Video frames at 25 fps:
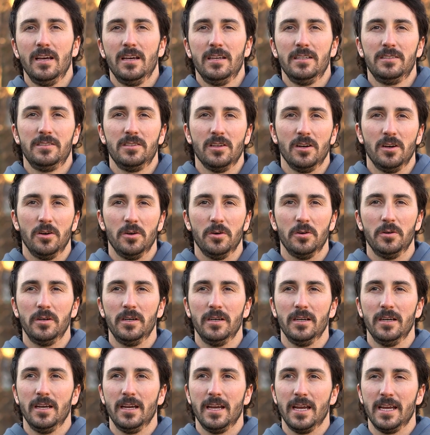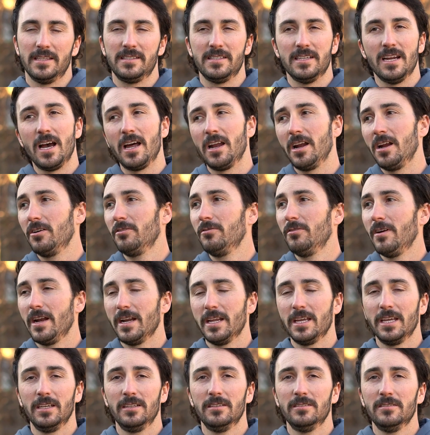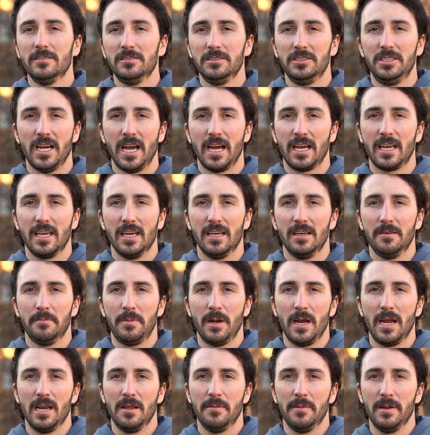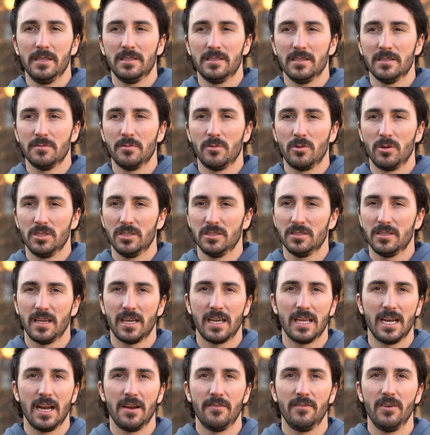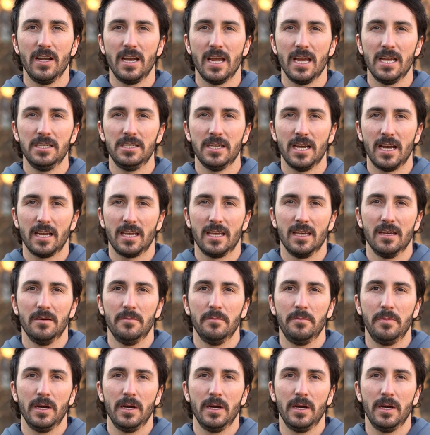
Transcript: So it's not a running jacket by any means, it's more just like an everyday jacket.